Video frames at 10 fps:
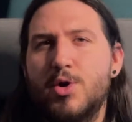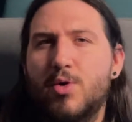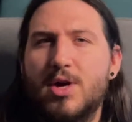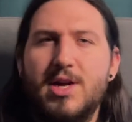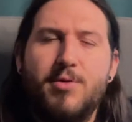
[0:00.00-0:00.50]

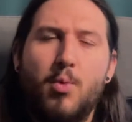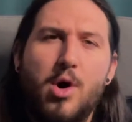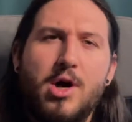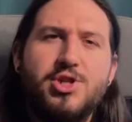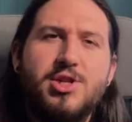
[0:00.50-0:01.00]
or kind of a
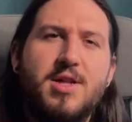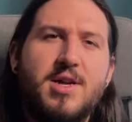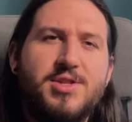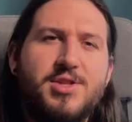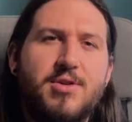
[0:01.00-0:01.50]
wash in a lot
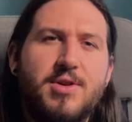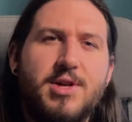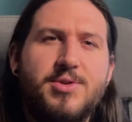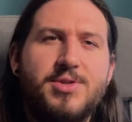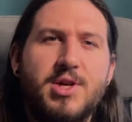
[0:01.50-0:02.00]
of
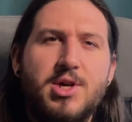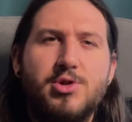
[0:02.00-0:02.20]
scenarios.